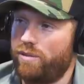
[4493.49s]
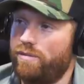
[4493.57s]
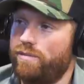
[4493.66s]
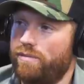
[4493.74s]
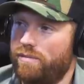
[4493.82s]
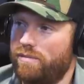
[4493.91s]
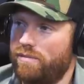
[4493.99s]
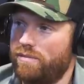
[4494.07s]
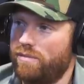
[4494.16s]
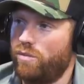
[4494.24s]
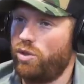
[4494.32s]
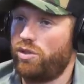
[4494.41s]
do we
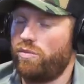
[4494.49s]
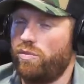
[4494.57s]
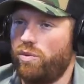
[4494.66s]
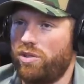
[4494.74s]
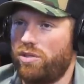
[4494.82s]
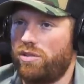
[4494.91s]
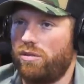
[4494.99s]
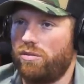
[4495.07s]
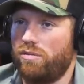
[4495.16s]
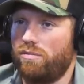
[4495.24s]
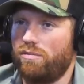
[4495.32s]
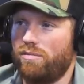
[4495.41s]
uh, just don't
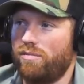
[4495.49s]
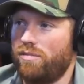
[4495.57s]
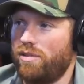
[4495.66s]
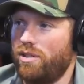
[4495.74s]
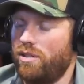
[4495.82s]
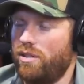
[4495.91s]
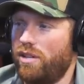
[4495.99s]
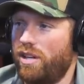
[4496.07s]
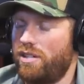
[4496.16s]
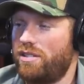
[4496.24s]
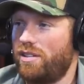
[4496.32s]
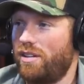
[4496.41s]
what's it called
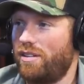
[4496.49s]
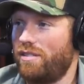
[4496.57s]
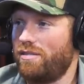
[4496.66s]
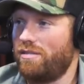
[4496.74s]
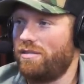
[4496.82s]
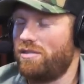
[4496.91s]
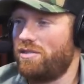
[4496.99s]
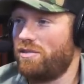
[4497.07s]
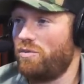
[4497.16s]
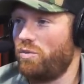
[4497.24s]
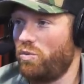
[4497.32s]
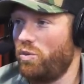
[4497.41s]
it's uh
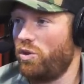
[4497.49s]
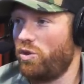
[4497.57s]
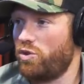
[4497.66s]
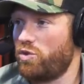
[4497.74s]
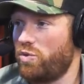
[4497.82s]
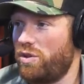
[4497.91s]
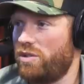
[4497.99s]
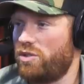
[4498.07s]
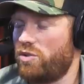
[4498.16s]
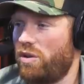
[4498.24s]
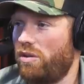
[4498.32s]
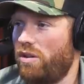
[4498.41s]
Wilderness Wilderness Ridge
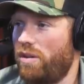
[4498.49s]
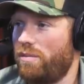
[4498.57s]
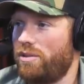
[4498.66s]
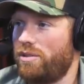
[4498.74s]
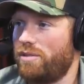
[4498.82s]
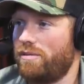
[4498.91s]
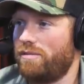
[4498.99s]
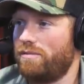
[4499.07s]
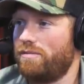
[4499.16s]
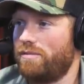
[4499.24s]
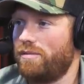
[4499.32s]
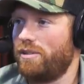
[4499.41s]
Trail Llamas. Trail
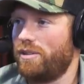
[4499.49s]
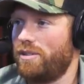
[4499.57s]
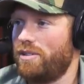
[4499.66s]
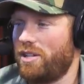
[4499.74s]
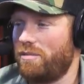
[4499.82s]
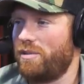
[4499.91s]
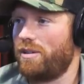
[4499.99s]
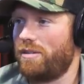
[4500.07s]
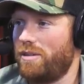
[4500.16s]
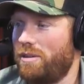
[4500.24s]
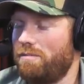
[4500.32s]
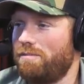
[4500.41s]
Llamas, same thing. Same thing.
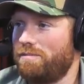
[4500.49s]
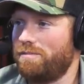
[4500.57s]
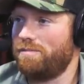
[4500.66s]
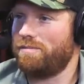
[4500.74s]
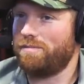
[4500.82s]
Yep. Yep.